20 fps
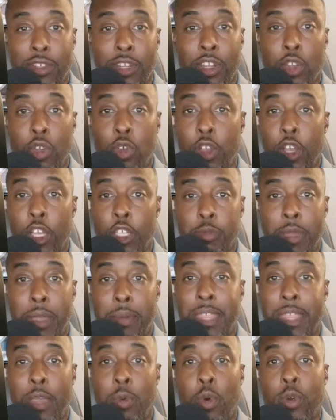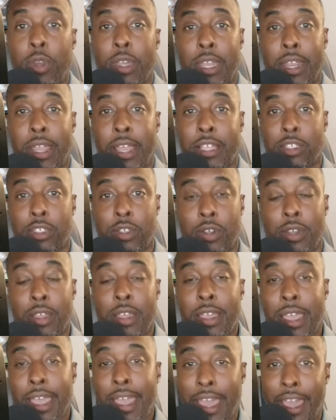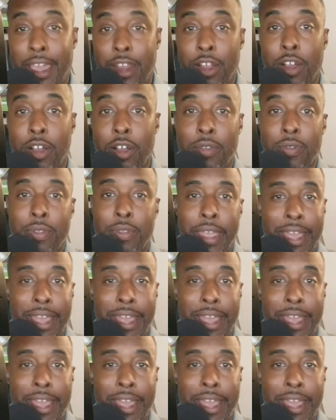And who knows, maybe they won't get answered at all.